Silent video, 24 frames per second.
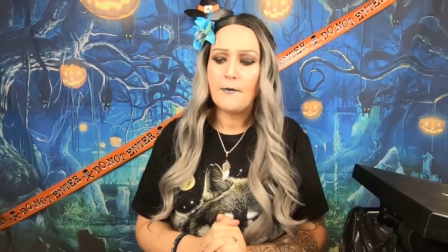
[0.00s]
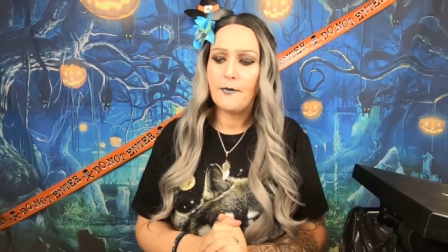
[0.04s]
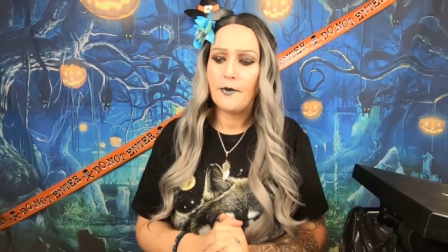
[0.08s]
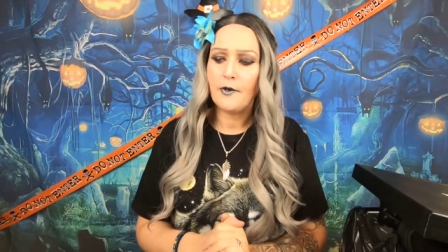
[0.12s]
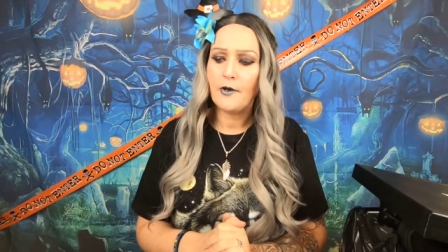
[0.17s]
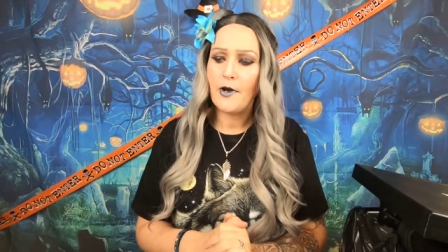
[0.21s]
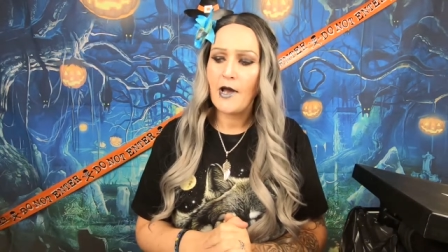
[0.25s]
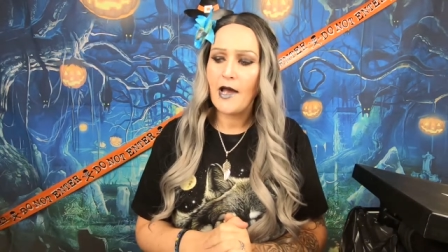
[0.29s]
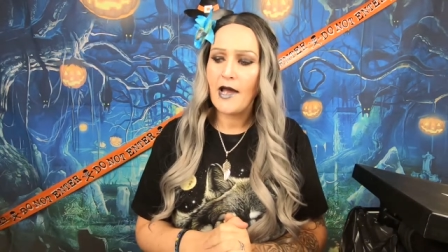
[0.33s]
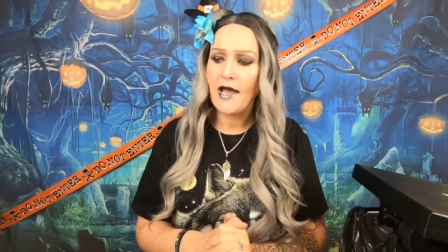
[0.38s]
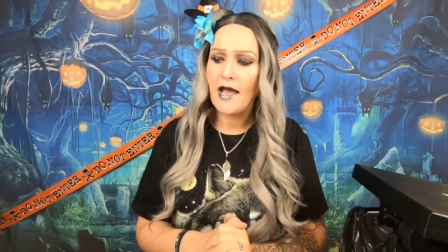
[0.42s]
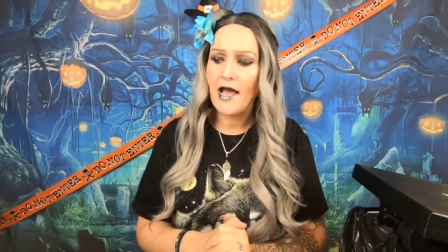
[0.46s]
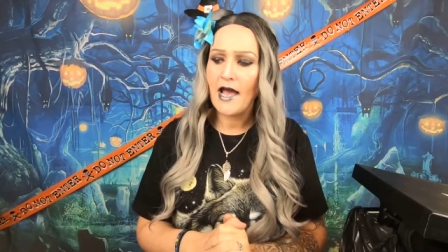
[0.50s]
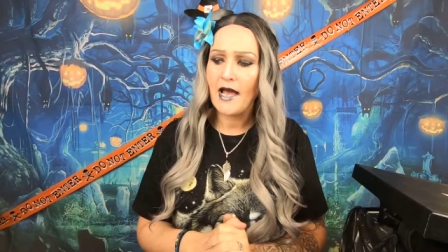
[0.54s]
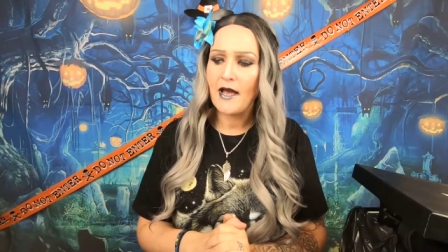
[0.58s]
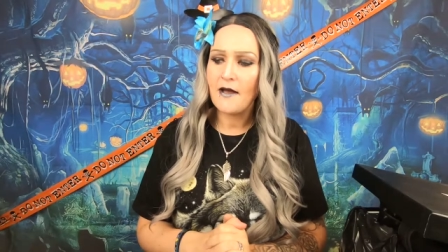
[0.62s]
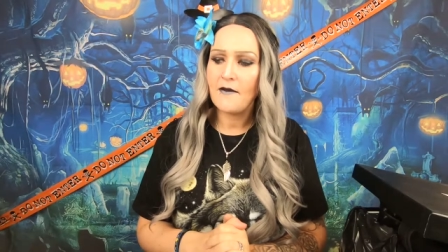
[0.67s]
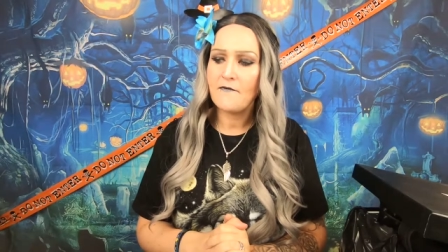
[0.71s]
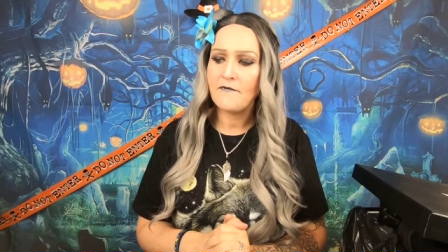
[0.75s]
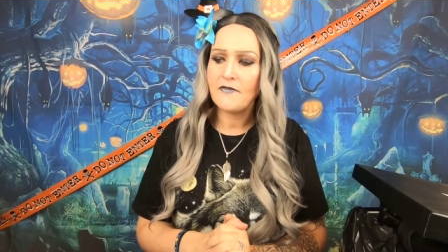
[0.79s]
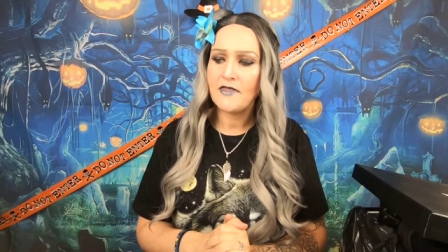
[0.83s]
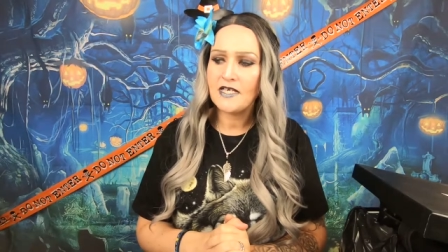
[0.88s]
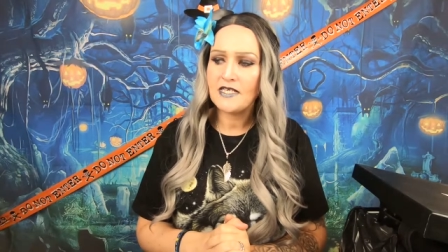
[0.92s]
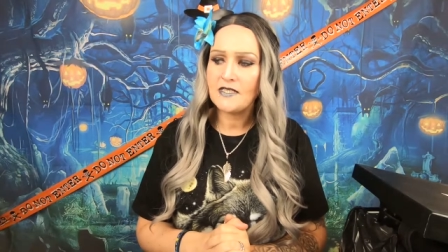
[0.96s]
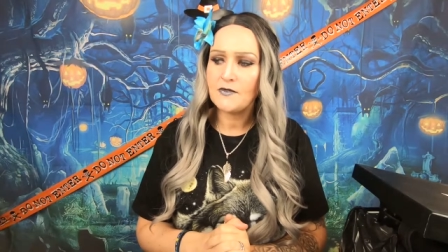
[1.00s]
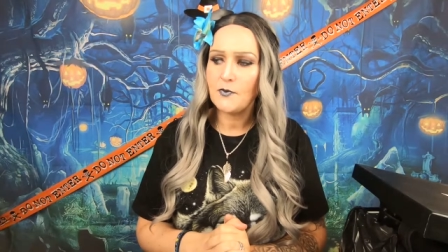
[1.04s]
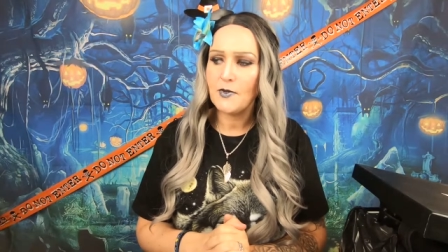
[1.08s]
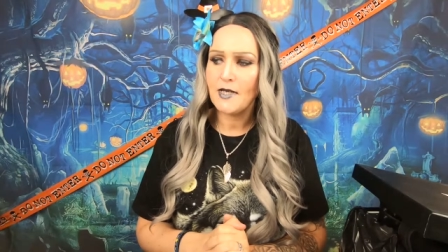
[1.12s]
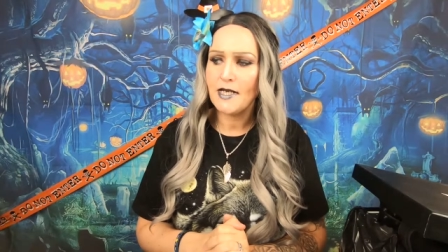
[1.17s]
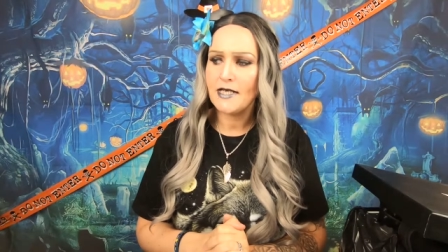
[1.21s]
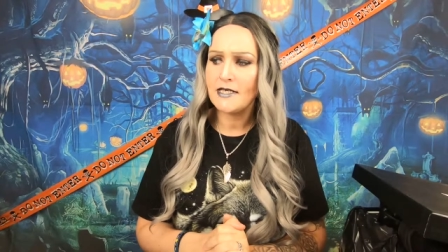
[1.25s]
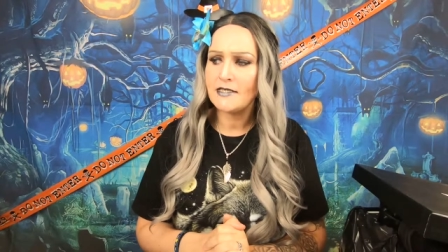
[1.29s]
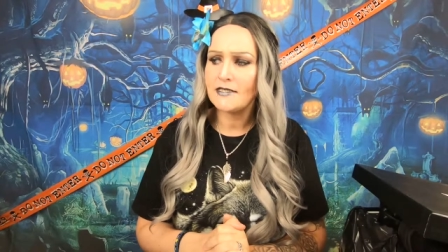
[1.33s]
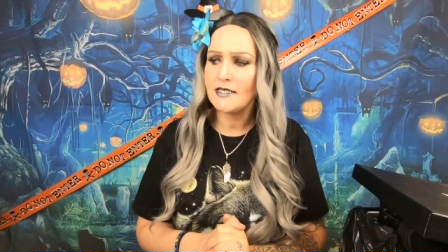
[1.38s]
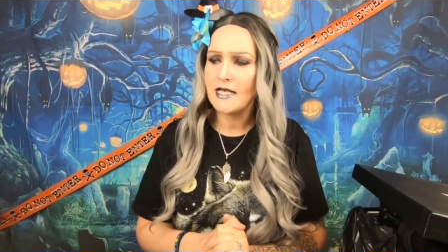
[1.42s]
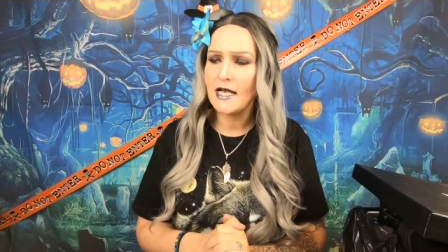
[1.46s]
but I have this
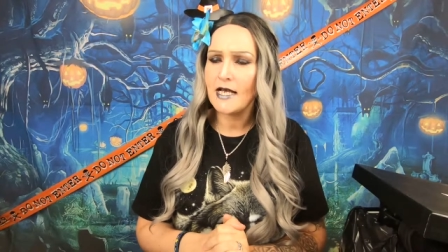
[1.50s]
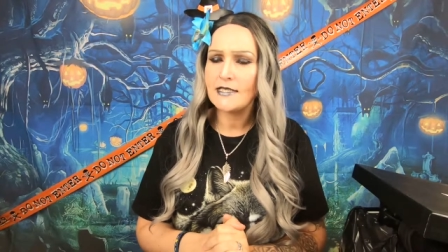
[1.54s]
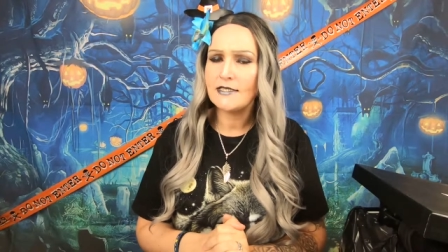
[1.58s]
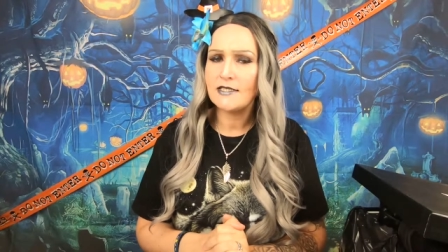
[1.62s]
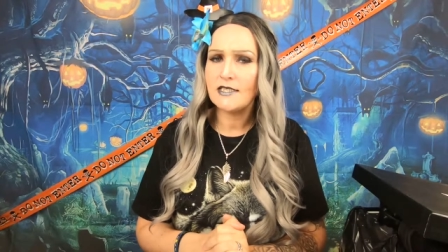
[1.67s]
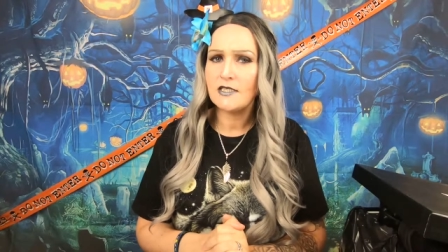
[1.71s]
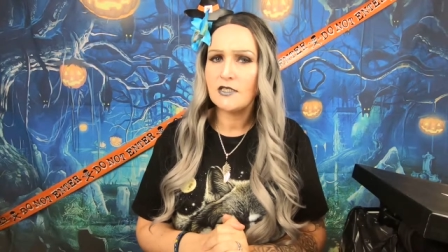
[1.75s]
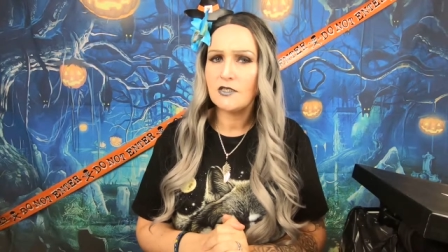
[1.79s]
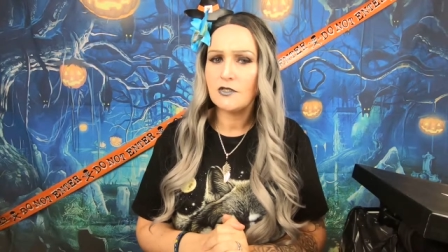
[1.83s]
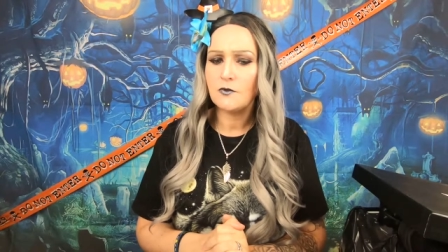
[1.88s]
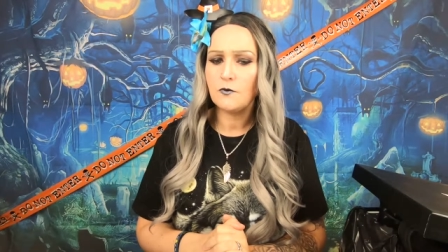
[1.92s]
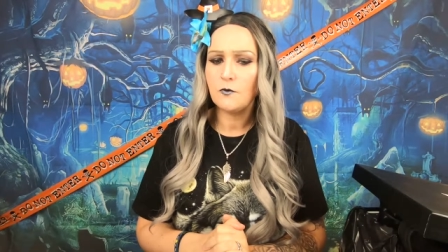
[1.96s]
week started